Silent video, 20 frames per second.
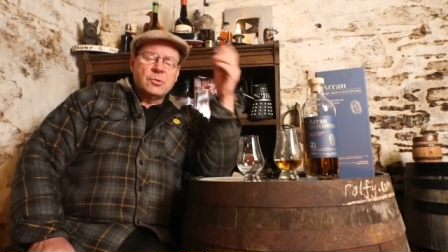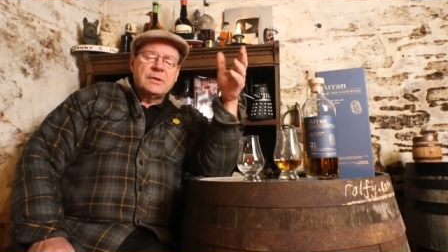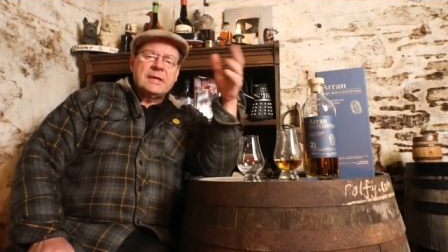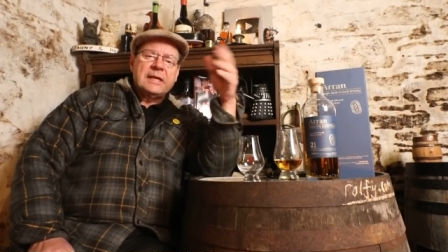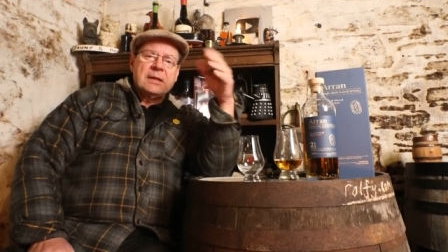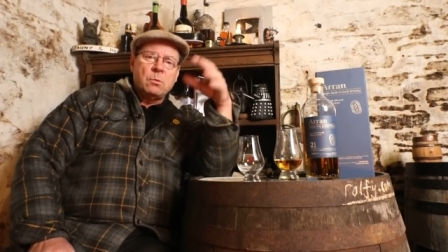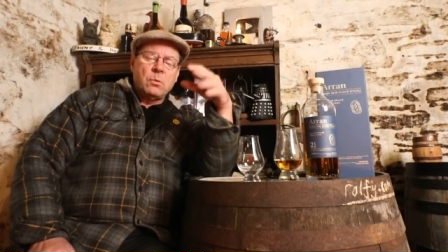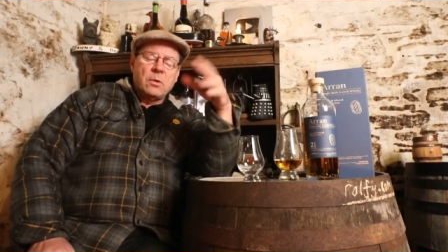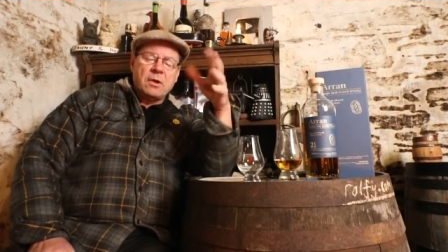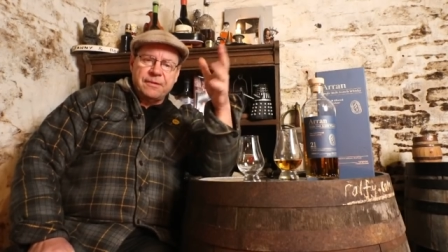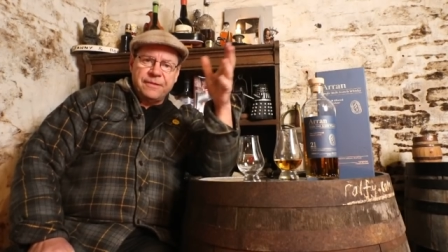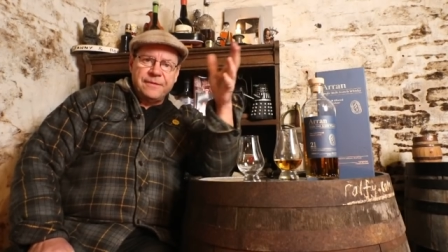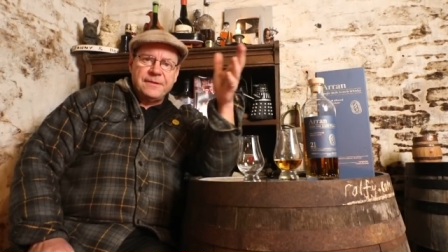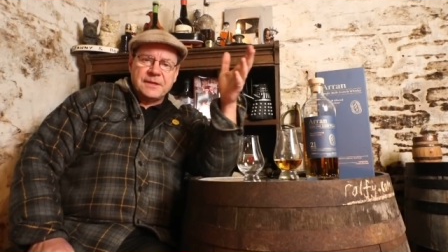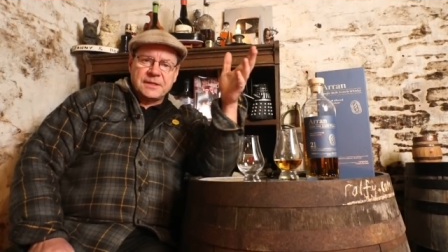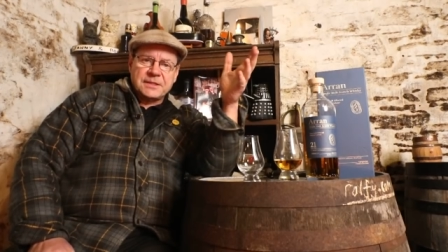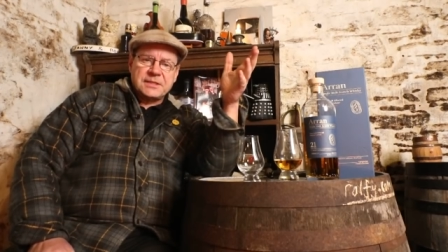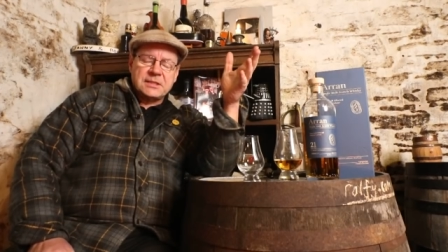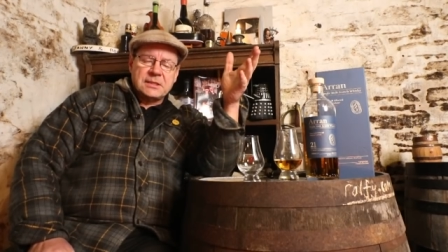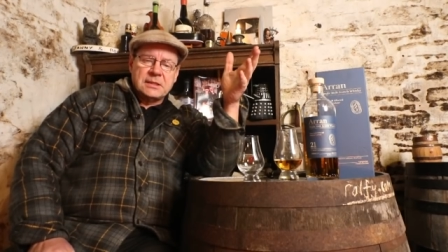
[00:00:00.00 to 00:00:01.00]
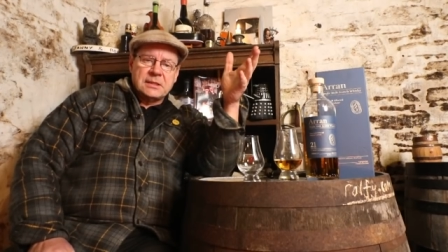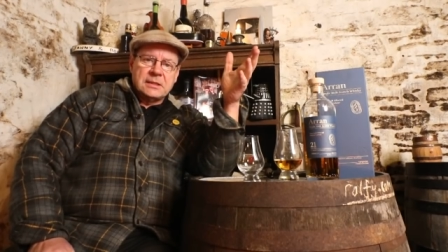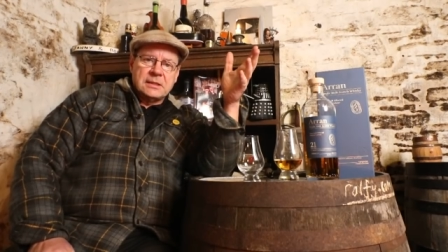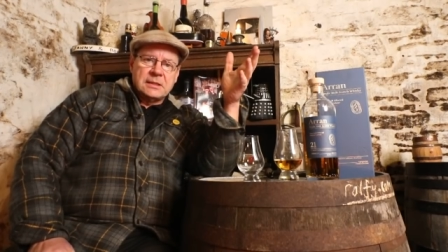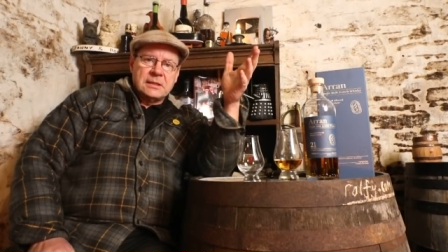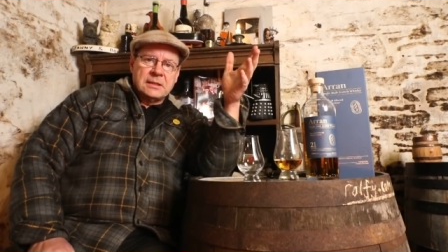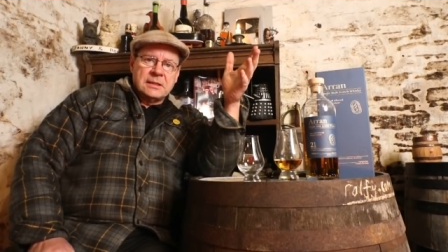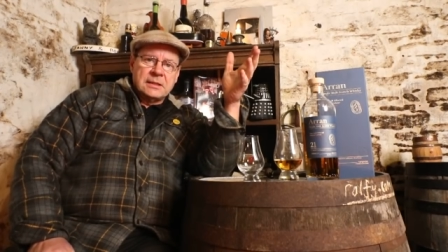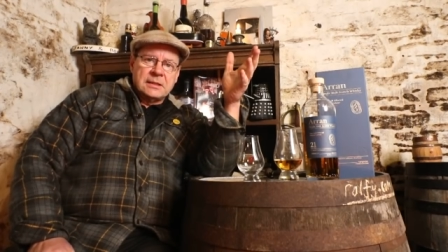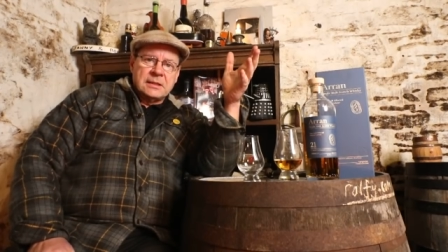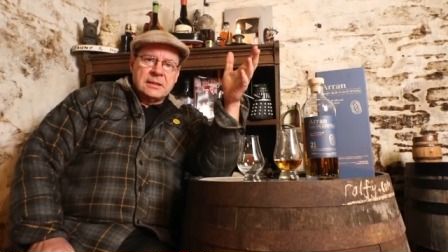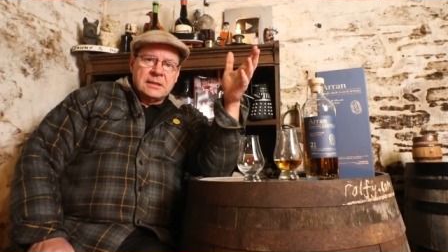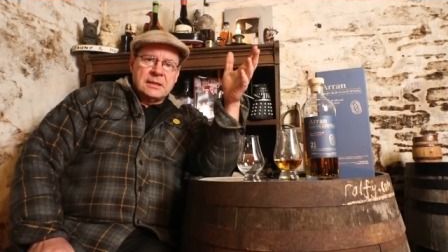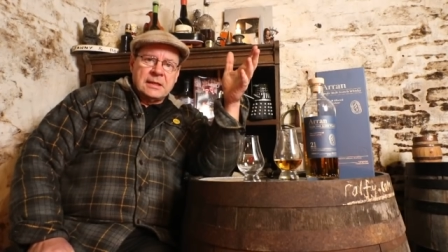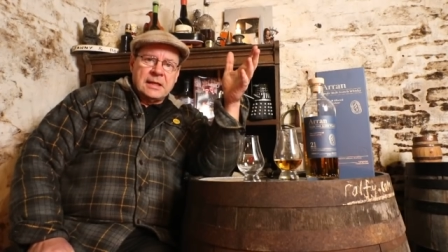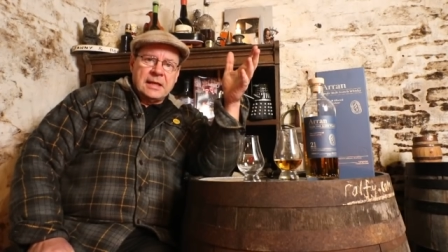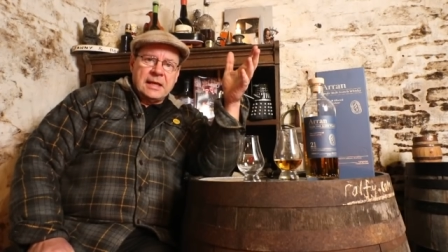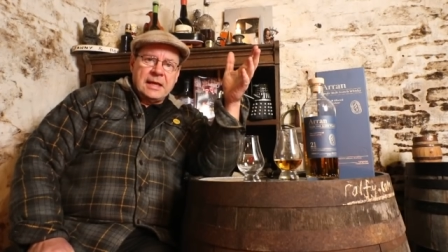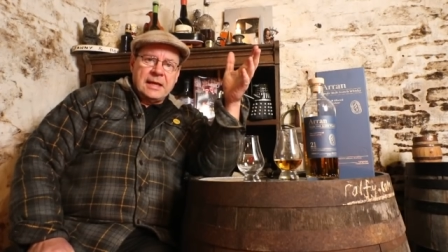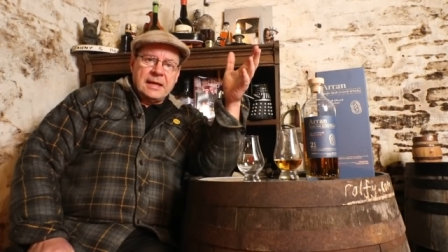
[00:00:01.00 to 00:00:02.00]
only worth it
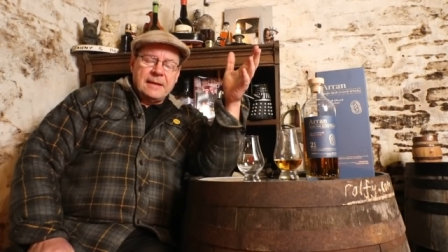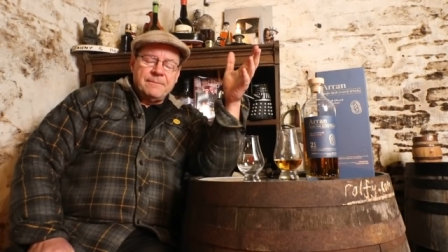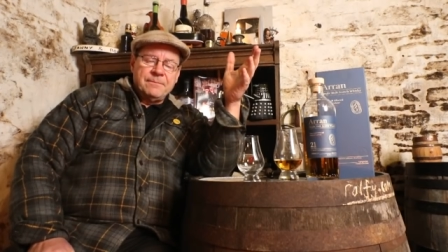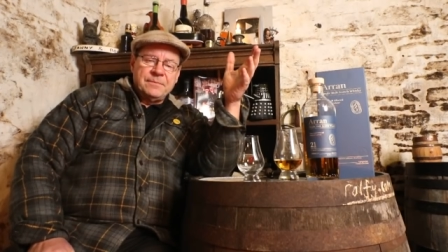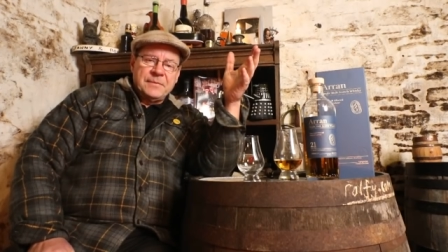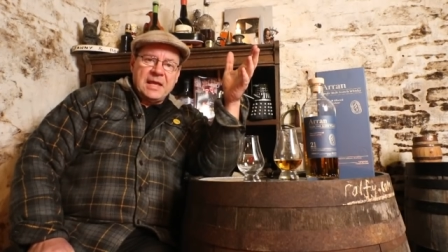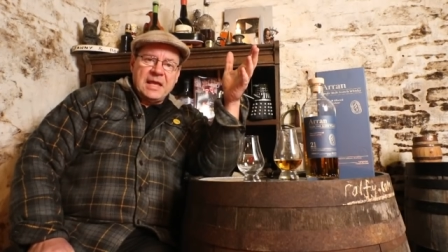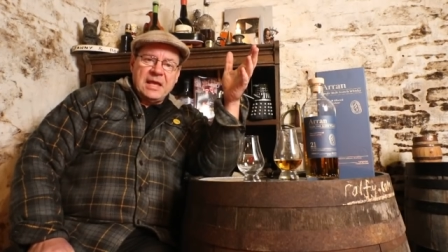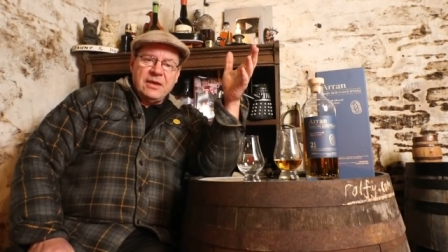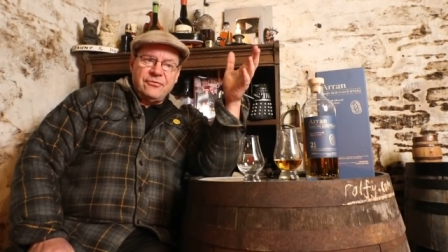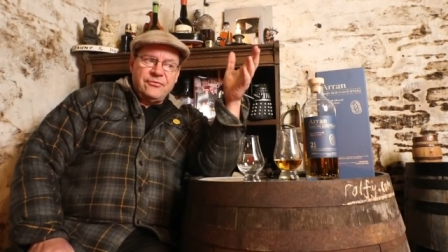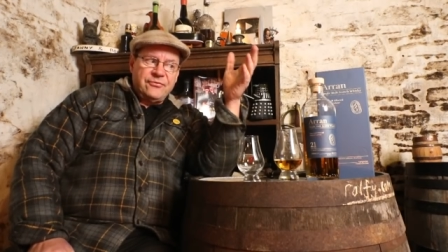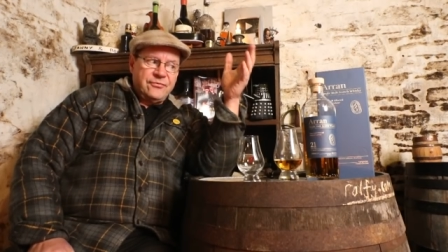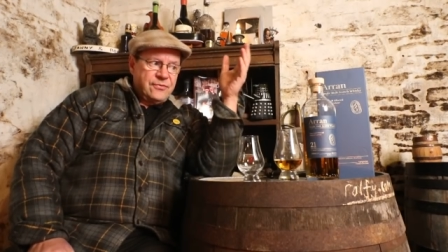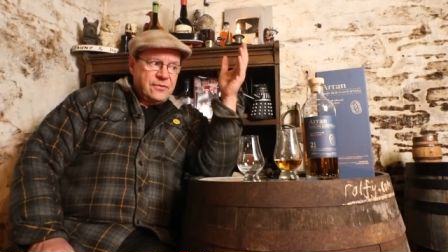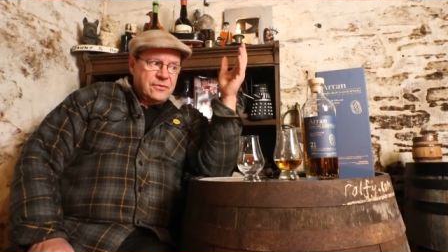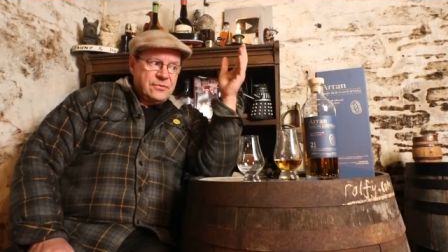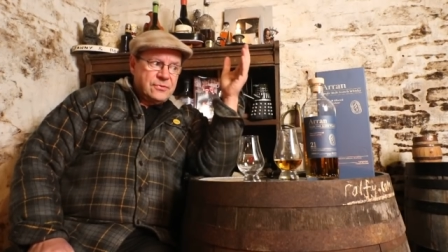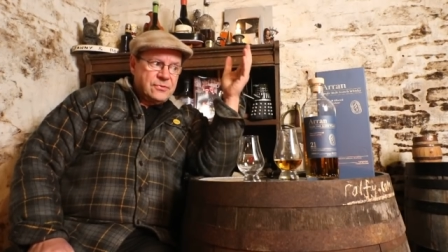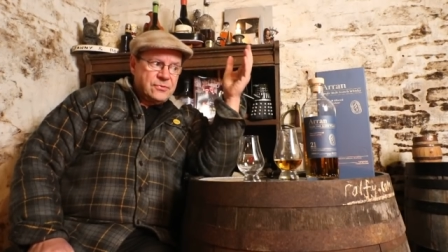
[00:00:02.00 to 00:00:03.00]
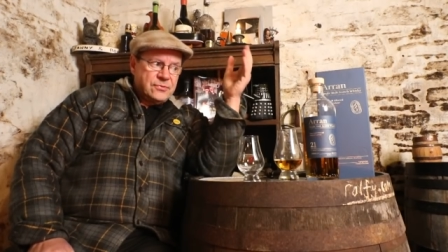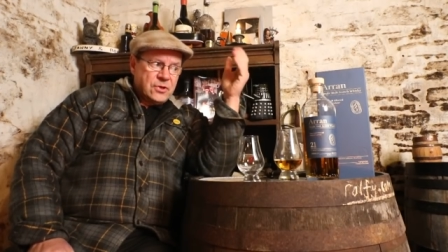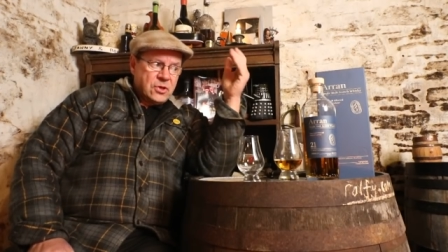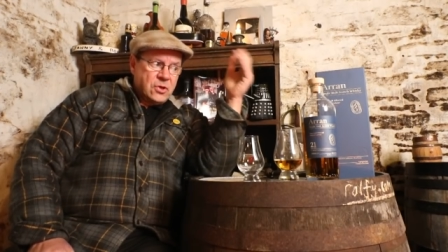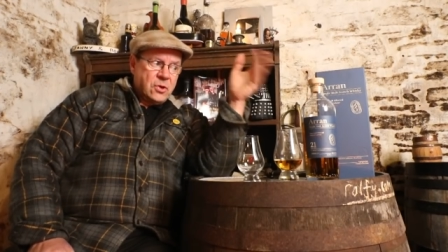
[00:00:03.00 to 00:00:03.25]
um, if the